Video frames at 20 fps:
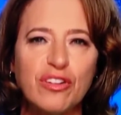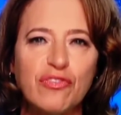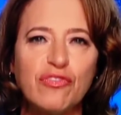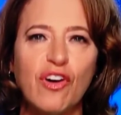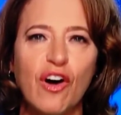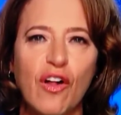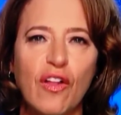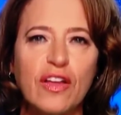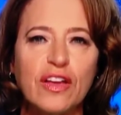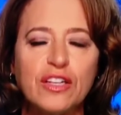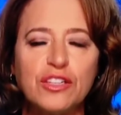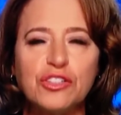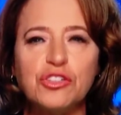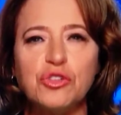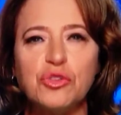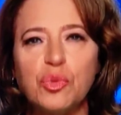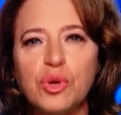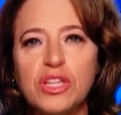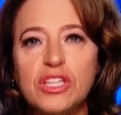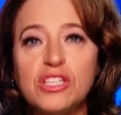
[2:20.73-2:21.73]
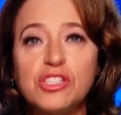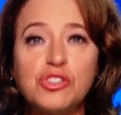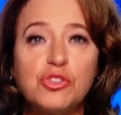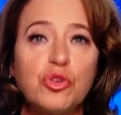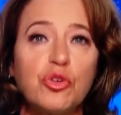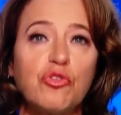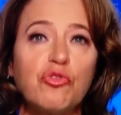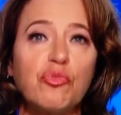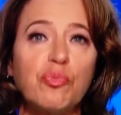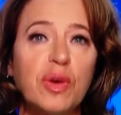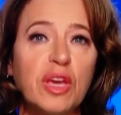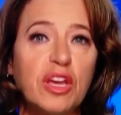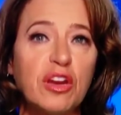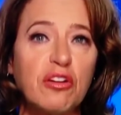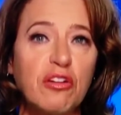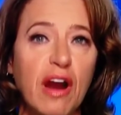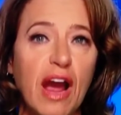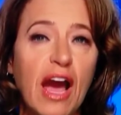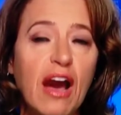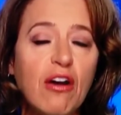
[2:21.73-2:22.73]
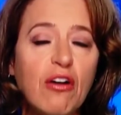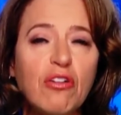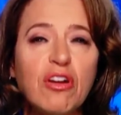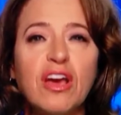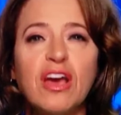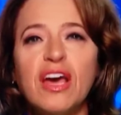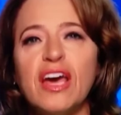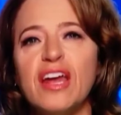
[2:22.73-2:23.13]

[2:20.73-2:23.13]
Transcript: fall into. Will it sort of peter out?